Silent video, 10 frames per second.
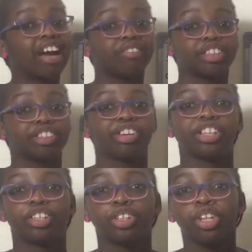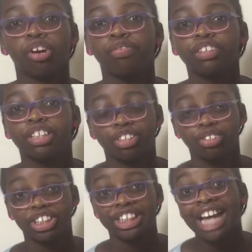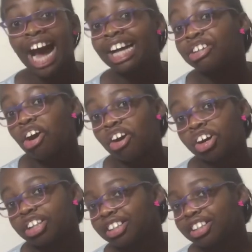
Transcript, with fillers: have a solid surface to stand on.